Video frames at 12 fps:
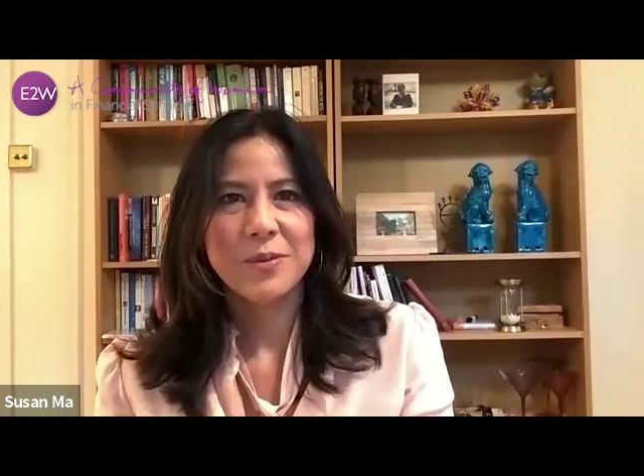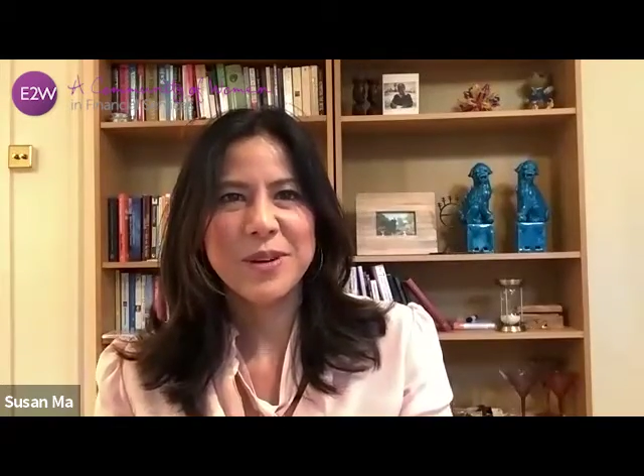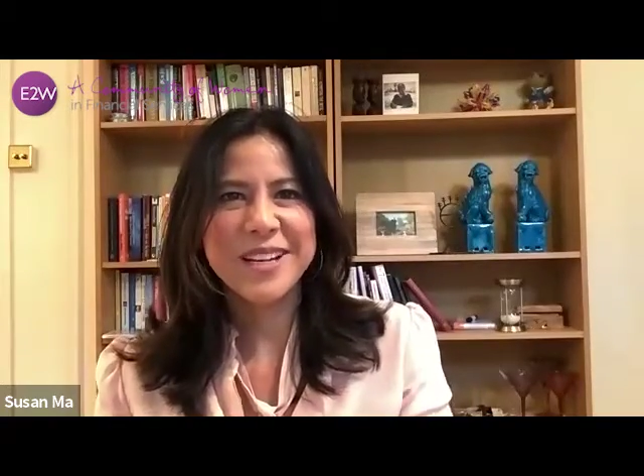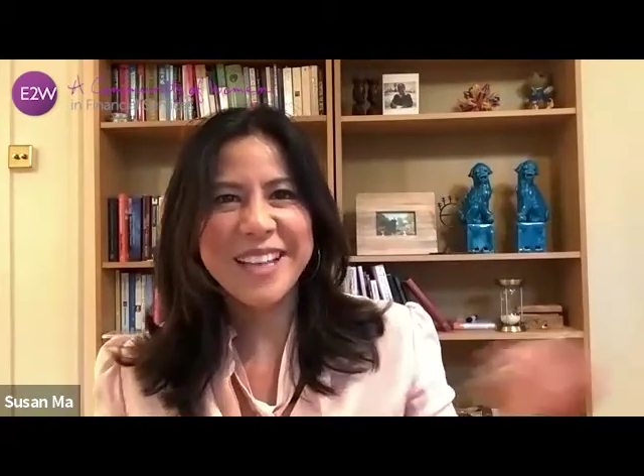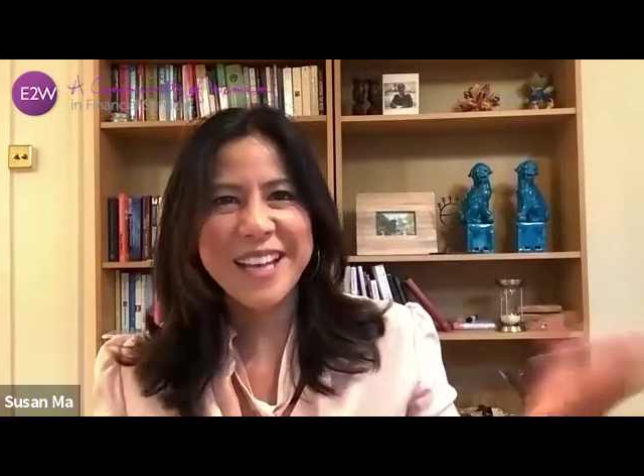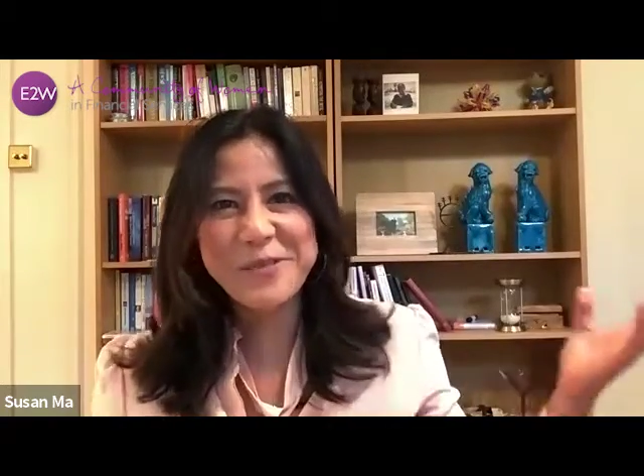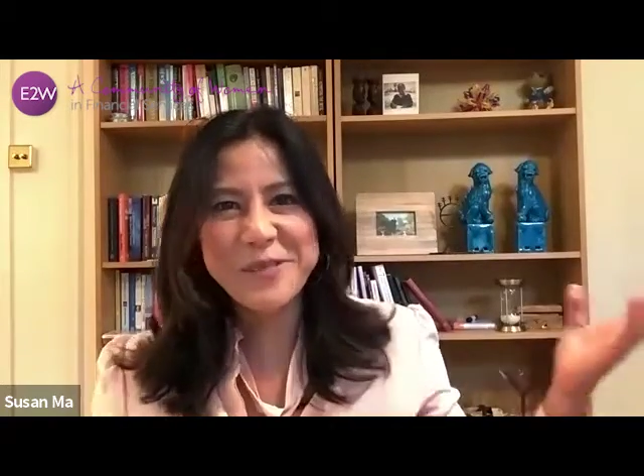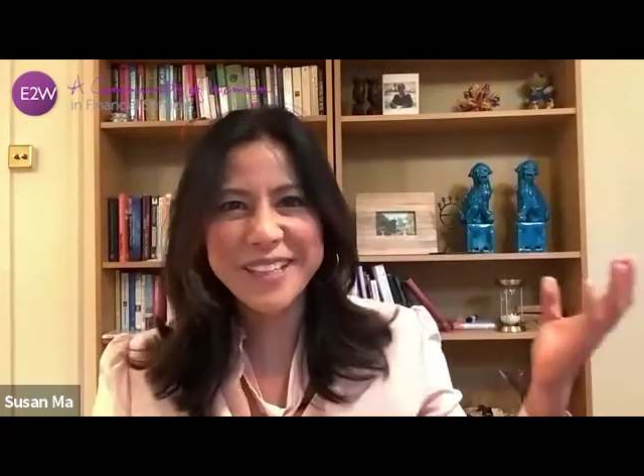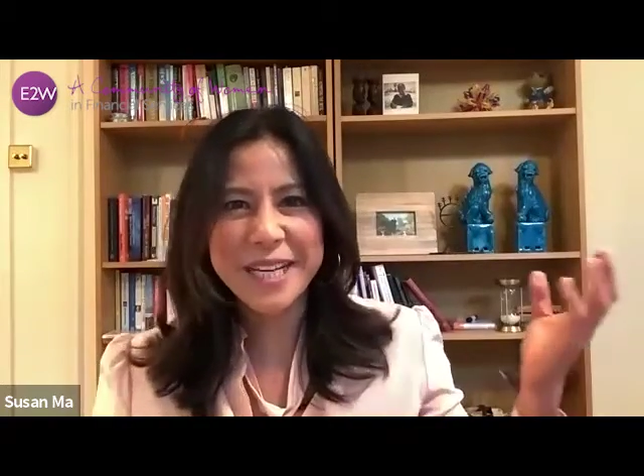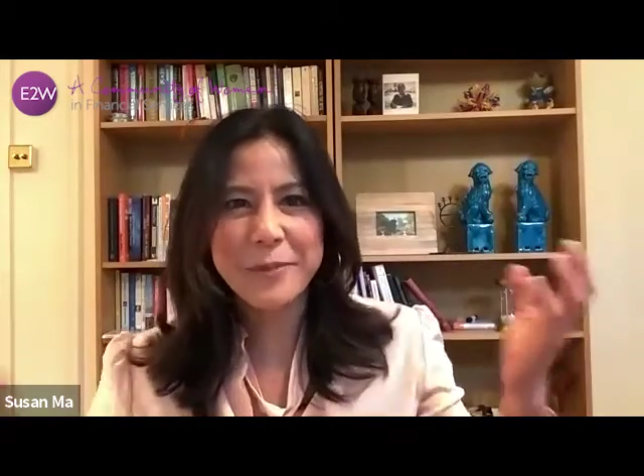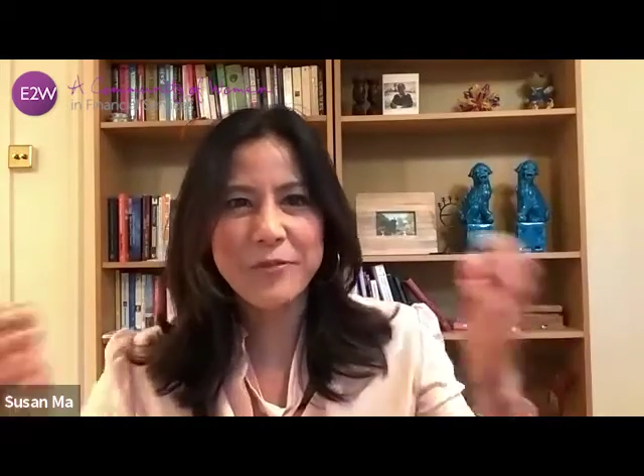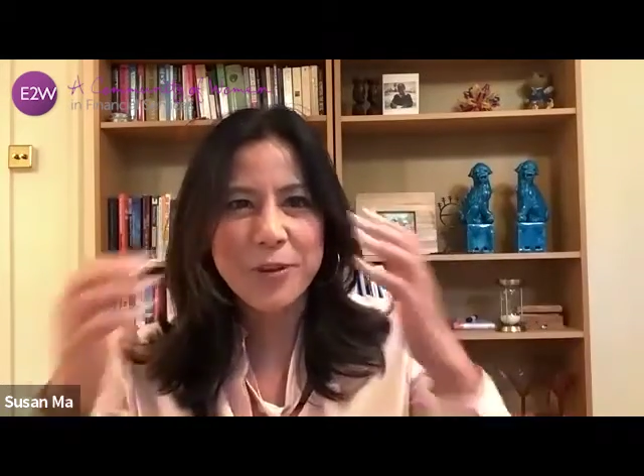Where did that
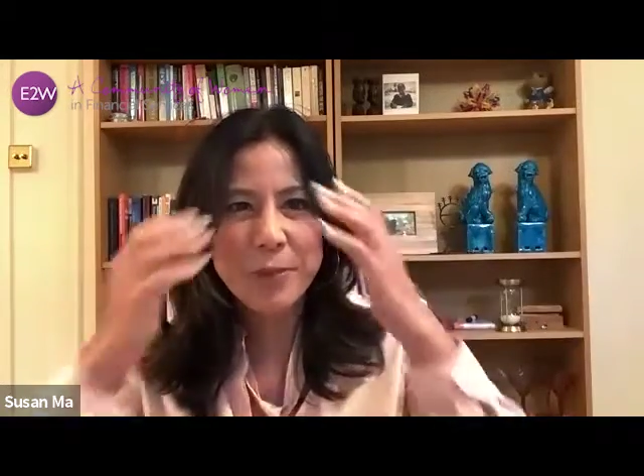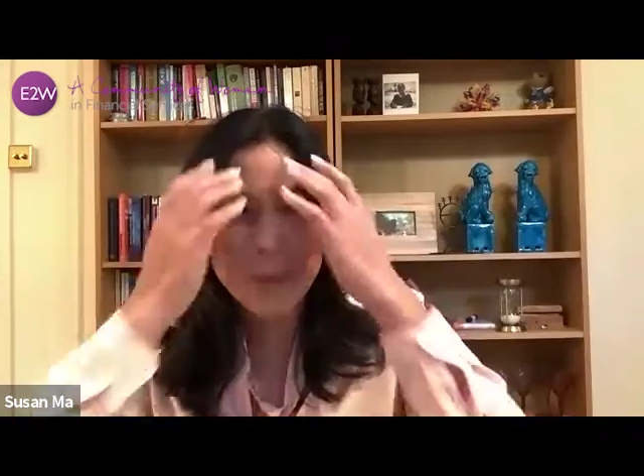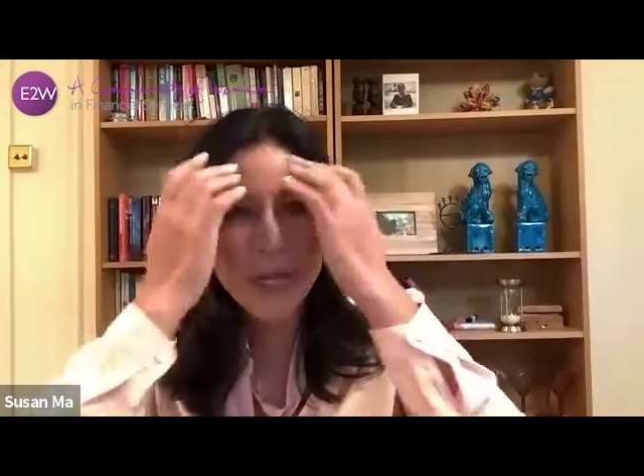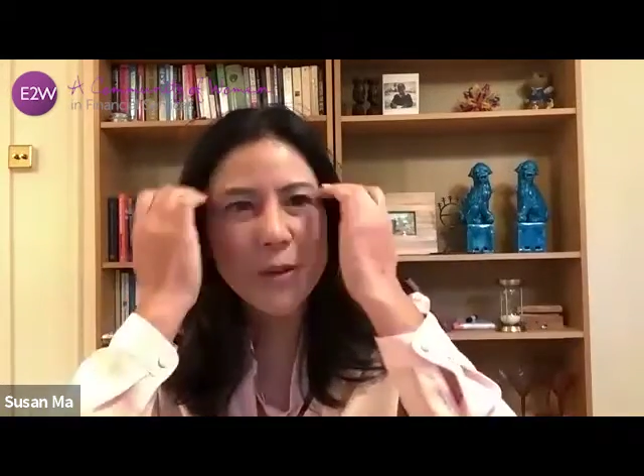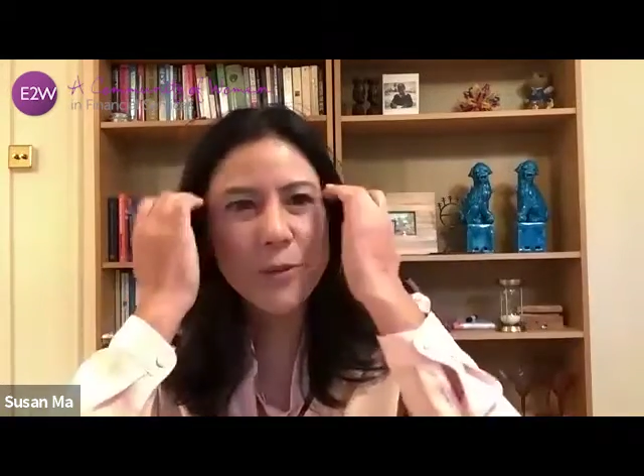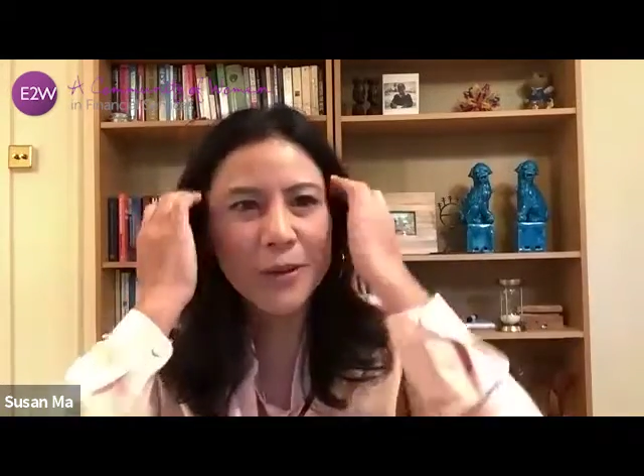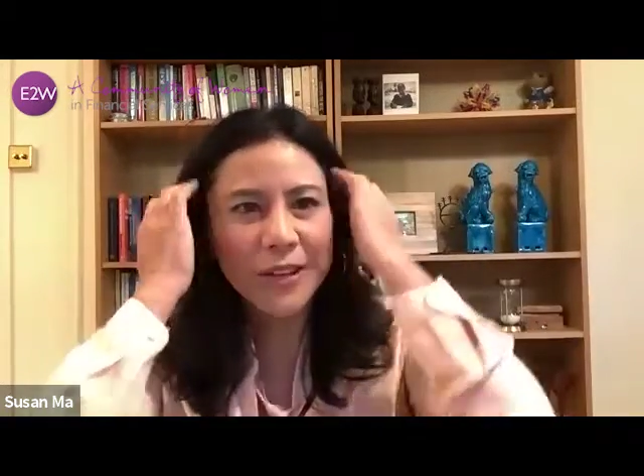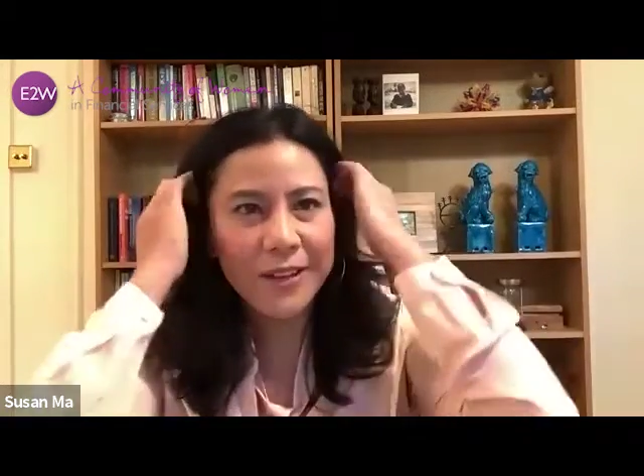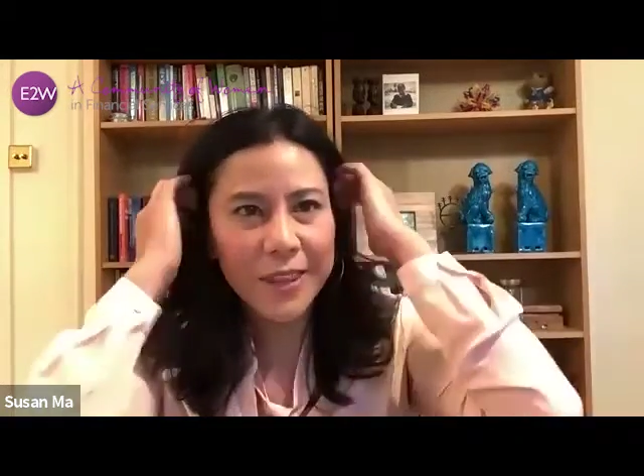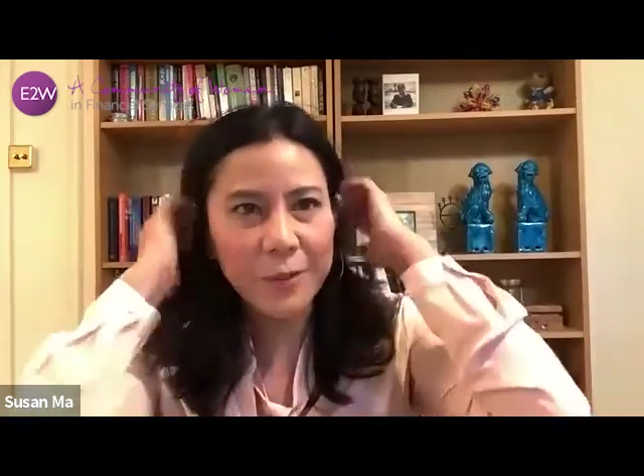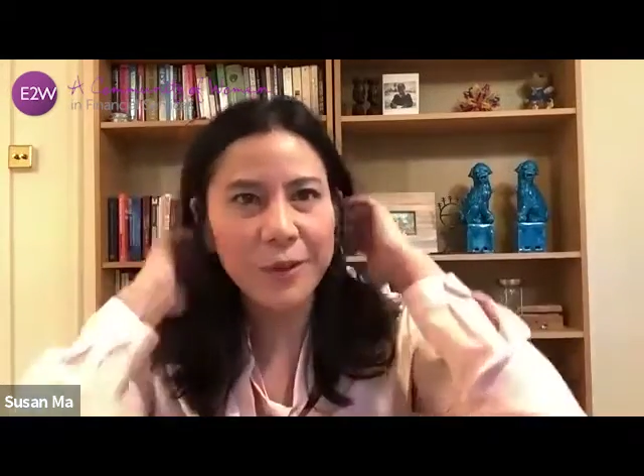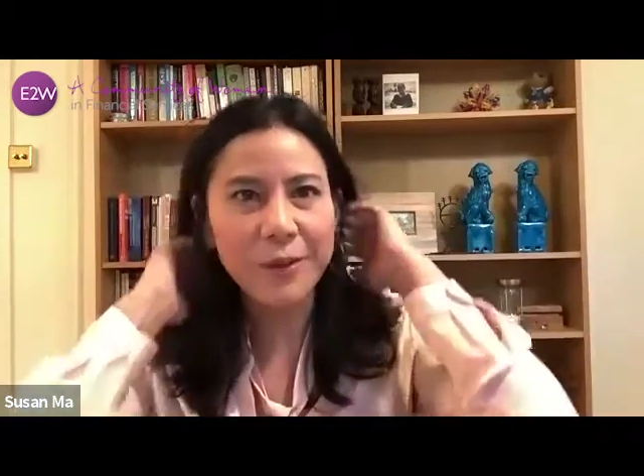word come from? The moment we
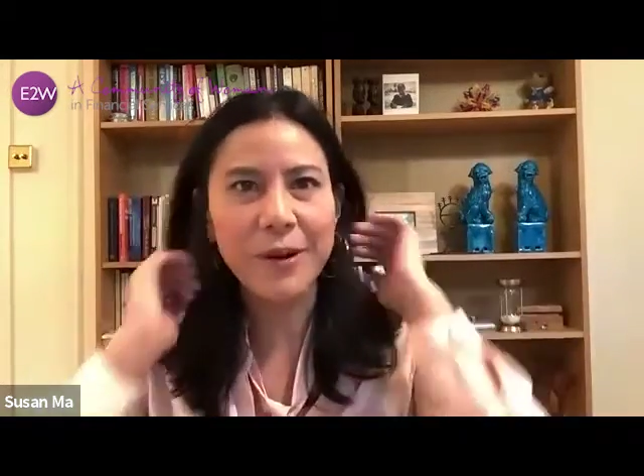learned that we,